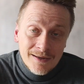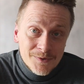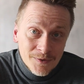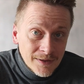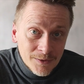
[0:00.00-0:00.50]

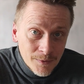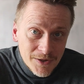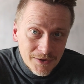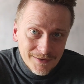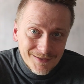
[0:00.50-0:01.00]
It's not
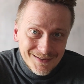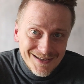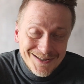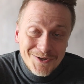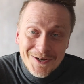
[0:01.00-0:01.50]
intuition,
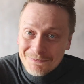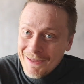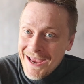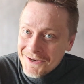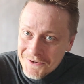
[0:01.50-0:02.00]
it's just
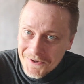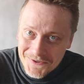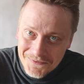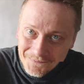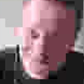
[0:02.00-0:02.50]
playing the odds.